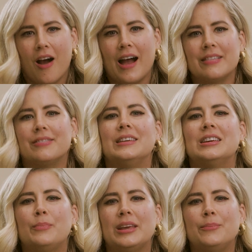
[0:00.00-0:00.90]
I
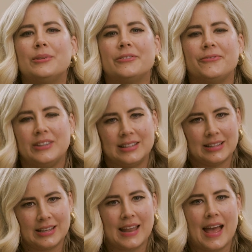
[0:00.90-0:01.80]
think people are
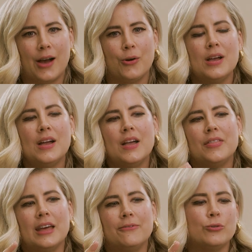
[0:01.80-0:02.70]
feeling now
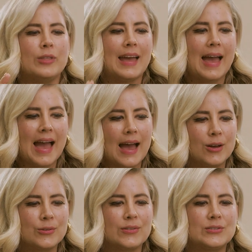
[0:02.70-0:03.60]
that for their
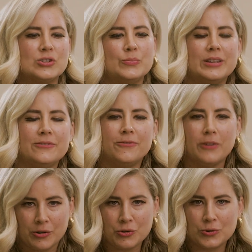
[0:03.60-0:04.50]
house to be
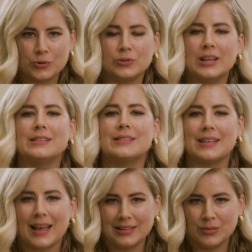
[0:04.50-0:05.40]
functional and
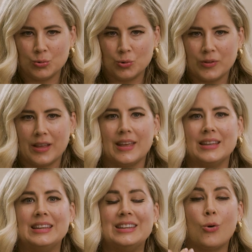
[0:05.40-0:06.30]
saleable, that they
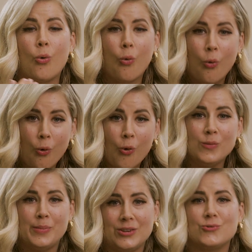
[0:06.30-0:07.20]
need
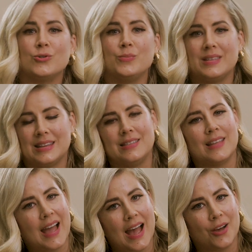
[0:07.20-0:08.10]
all bedrooms in
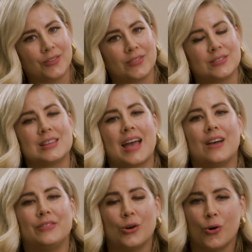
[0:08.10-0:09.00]
the house to
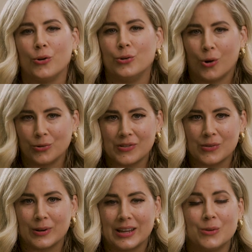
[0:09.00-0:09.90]
have their own
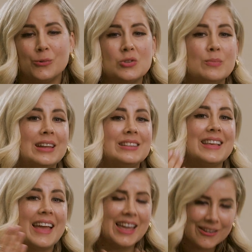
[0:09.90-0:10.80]
ensuite, which means
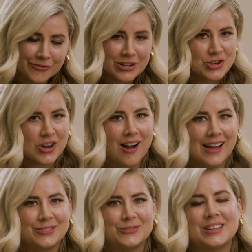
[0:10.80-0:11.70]
every
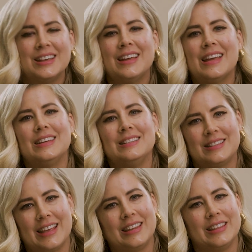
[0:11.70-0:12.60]
child is
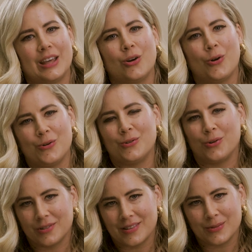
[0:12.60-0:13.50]
getting their own
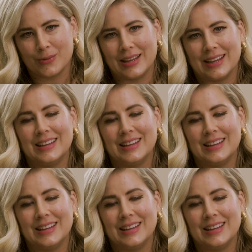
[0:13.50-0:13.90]
ensuite.